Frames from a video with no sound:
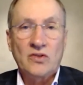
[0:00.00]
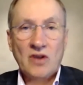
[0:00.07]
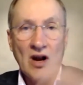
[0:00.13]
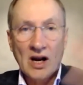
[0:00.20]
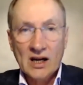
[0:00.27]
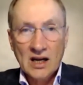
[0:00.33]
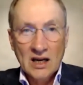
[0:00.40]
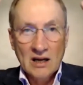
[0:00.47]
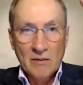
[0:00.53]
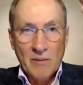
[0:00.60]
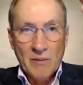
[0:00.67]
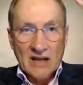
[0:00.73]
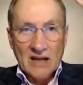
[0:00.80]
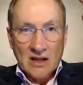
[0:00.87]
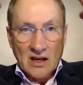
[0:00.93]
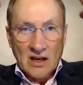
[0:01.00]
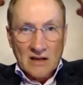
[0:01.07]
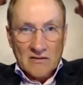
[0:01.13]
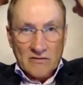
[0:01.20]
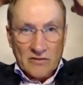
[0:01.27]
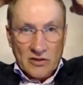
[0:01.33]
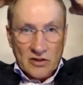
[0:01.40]
talking about the
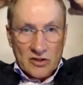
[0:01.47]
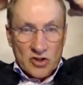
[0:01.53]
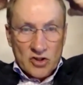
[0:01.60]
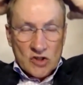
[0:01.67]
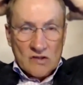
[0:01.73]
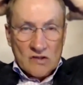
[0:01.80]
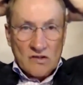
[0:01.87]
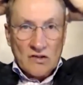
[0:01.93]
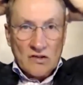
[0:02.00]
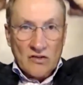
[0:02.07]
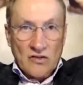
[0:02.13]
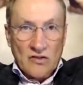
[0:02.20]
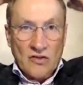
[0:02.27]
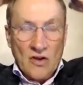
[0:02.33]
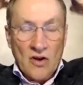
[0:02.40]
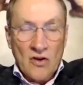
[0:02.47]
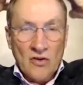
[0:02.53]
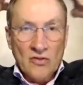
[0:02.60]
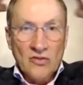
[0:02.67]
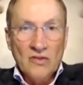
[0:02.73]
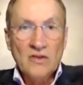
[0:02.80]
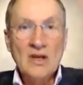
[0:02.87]
convergence
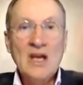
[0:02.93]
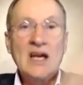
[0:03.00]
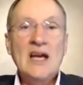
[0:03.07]
zones.